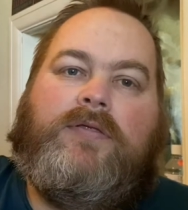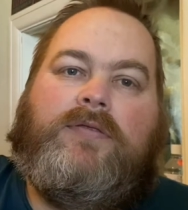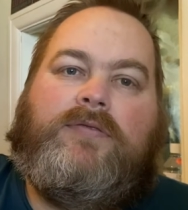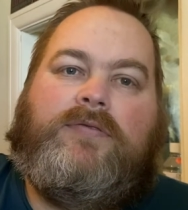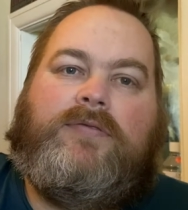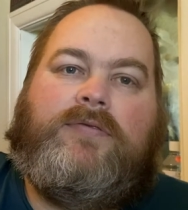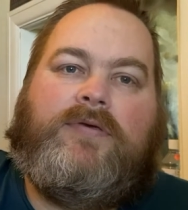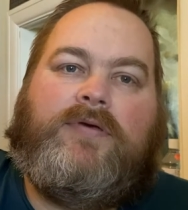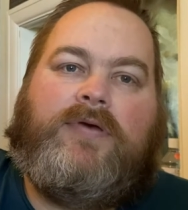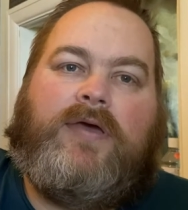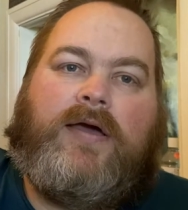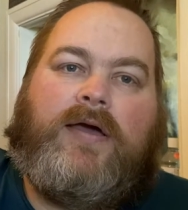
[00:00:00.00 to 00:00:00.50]

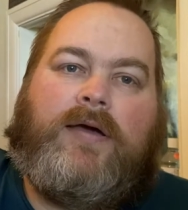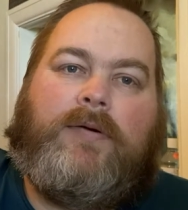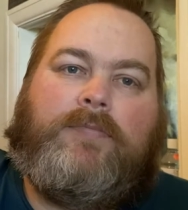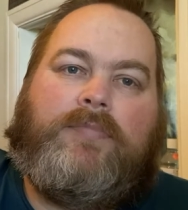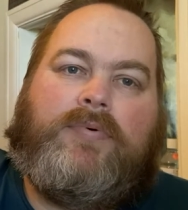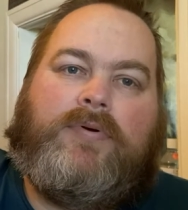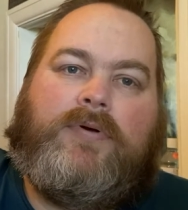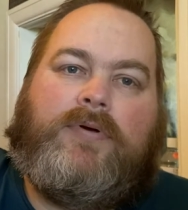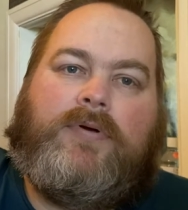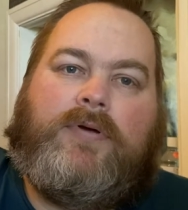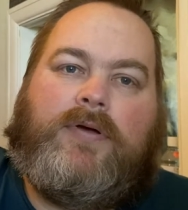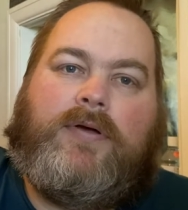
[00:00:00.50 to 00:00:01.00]
Dieppe,
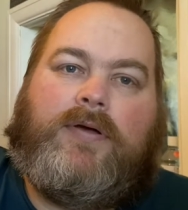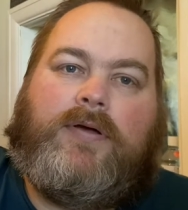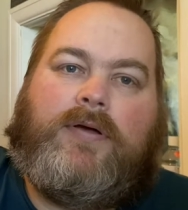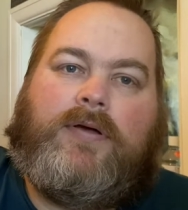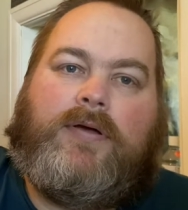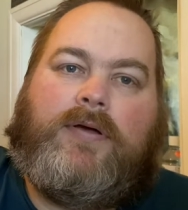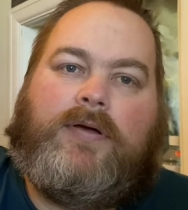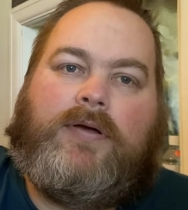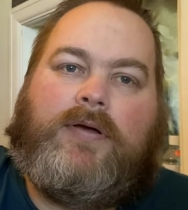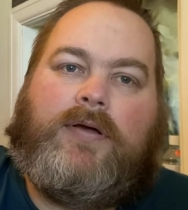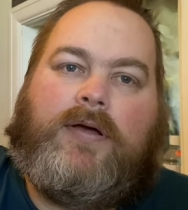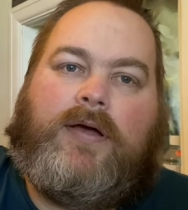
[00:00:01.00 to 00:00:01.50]

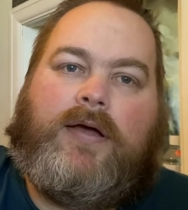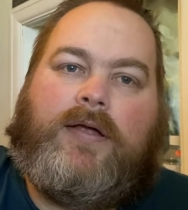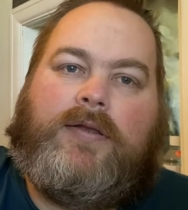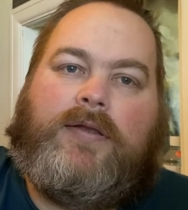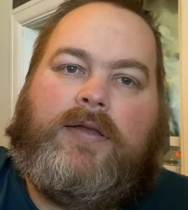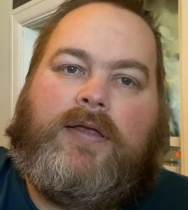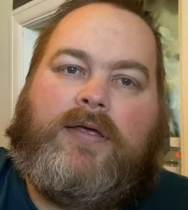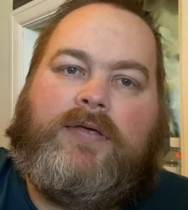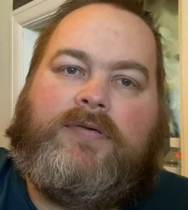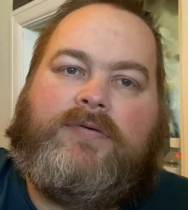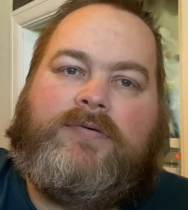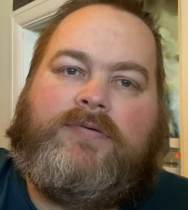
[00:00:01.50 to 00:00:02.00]
A
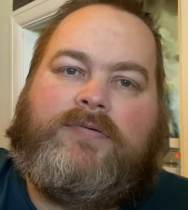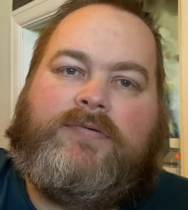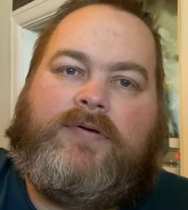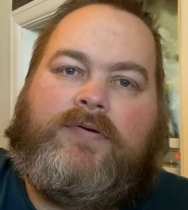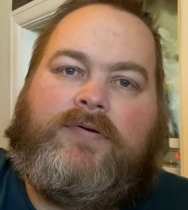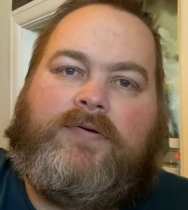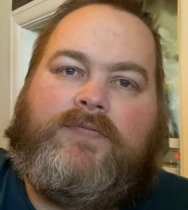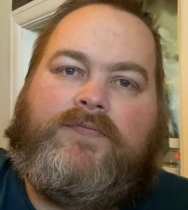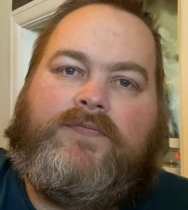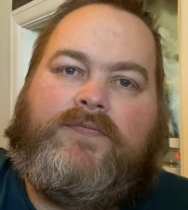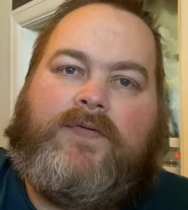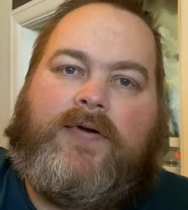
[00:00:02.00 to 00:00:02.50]

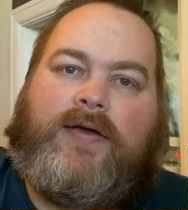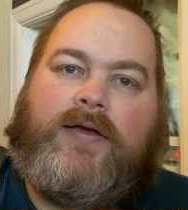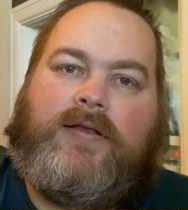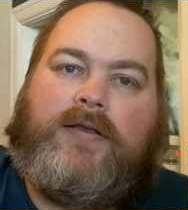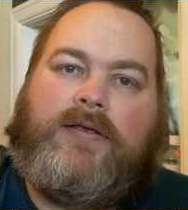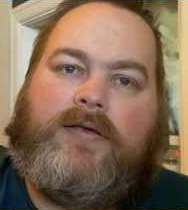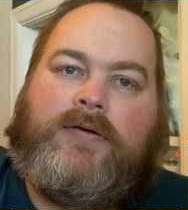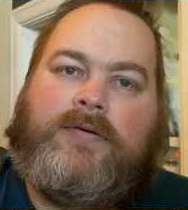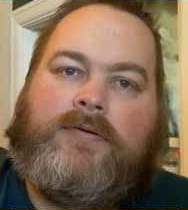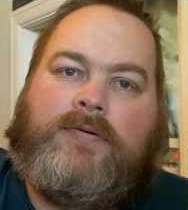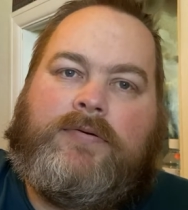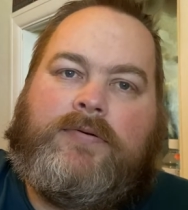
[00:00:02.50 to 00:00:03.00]
Necessary
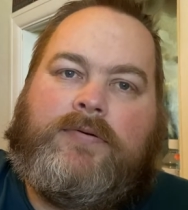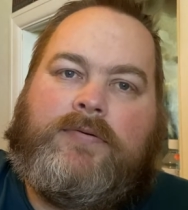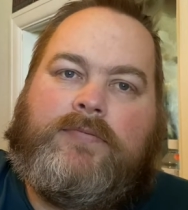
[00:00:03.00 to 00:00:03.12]
Failure.